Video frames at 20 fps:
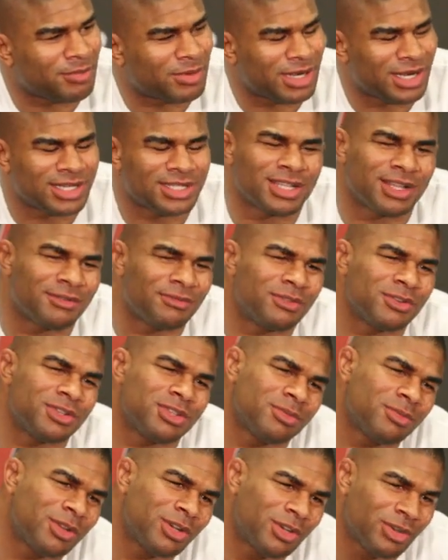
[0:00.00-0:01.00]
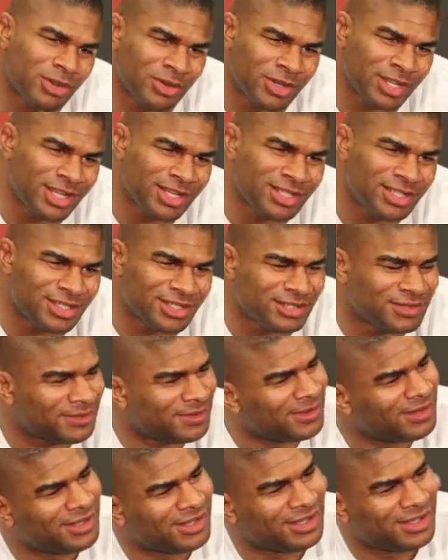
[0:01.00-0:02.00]
that. But I said, first I'm going to do this,
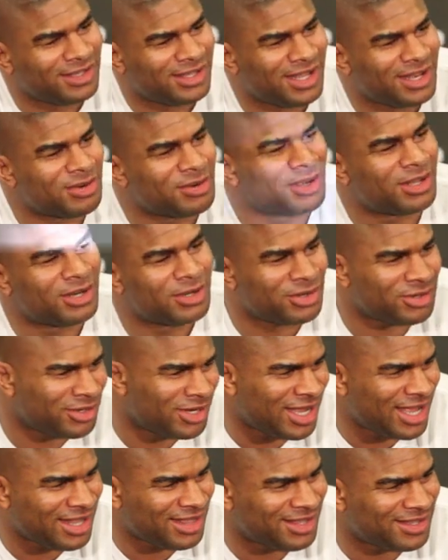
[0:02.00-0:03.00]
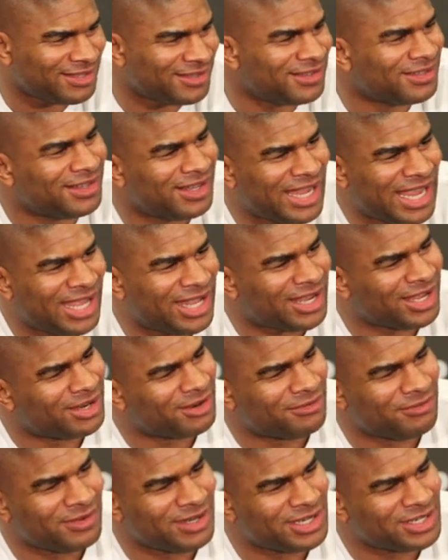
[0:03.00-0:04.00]
then I'm going to do that, and I'm going
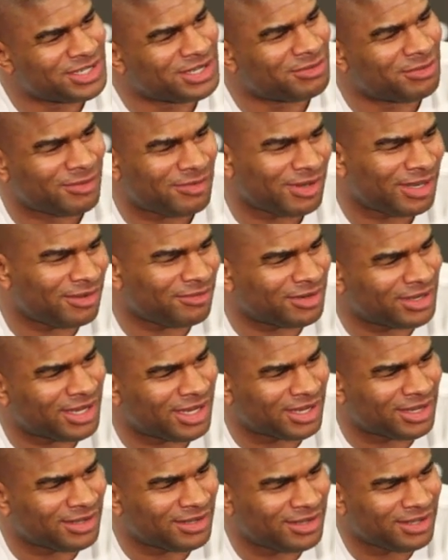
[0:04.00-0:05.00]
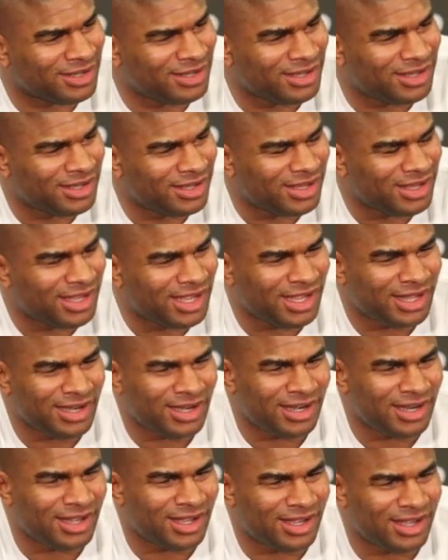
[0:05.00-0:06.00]
to finish it with a liver kick.
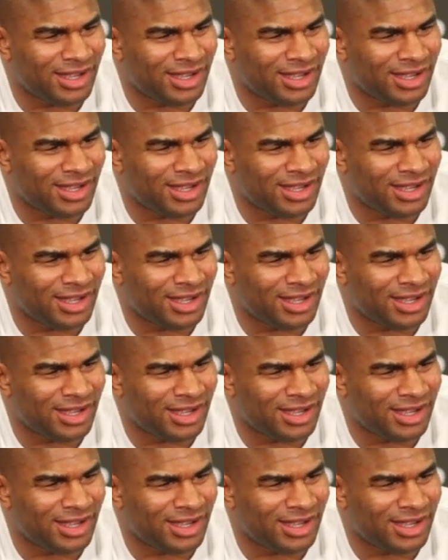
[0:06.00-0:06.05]
And,